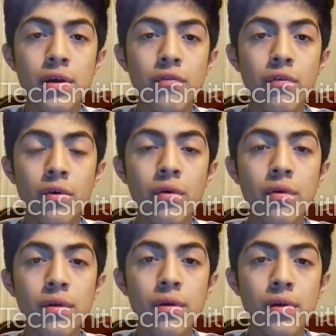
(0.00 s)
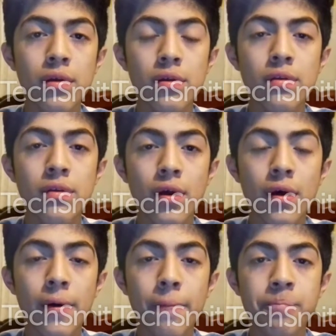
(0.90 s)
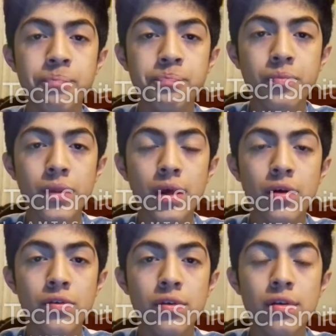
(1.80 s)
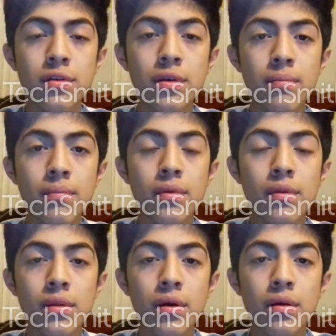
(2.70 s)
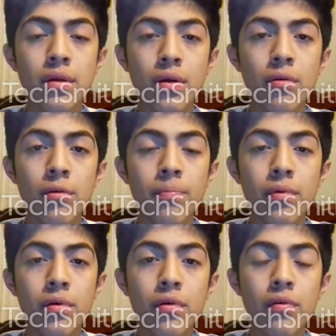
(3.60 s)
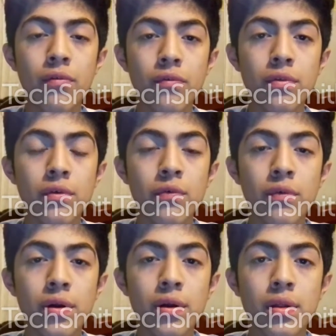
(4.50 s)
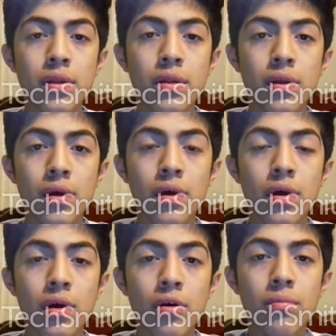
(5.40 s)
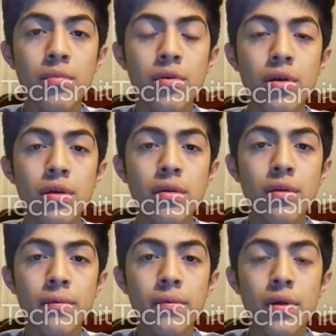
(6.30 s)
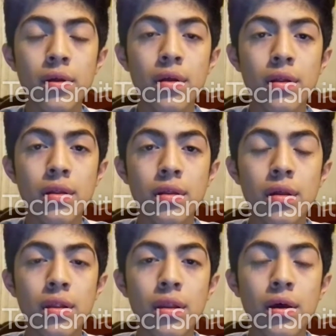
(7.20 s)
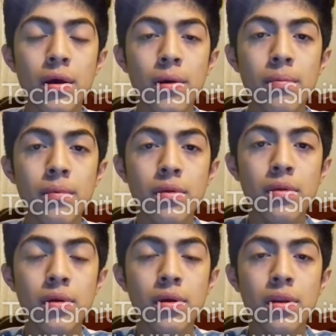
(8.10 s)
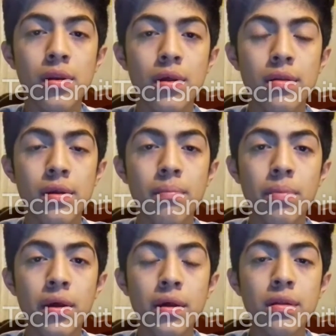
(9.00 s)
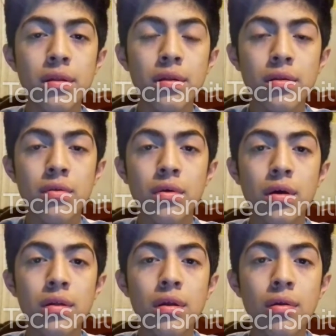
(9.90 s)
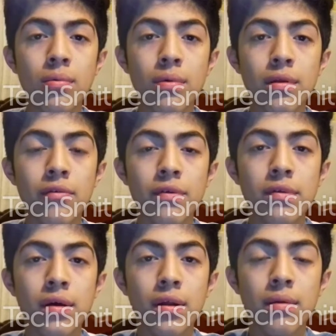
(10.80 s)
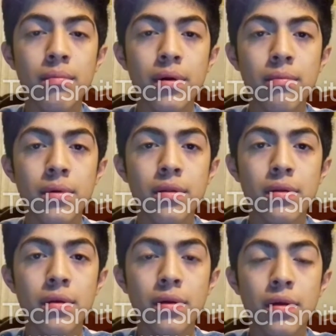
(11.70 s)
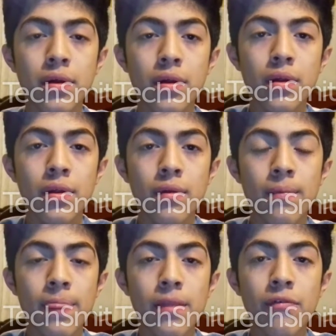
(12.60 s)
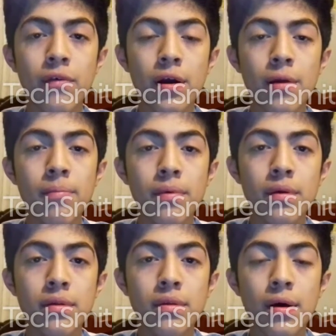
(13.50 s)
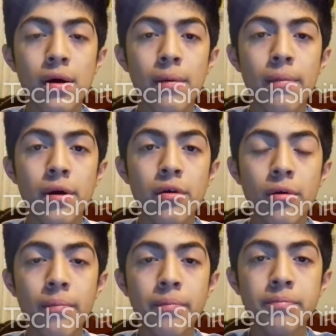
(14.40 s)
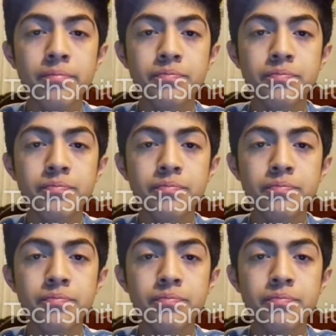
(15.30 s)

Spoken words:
The fourth is an ecosystem. There is a group of different communities that live in the same place together with the physical environment. The fifth is a biome.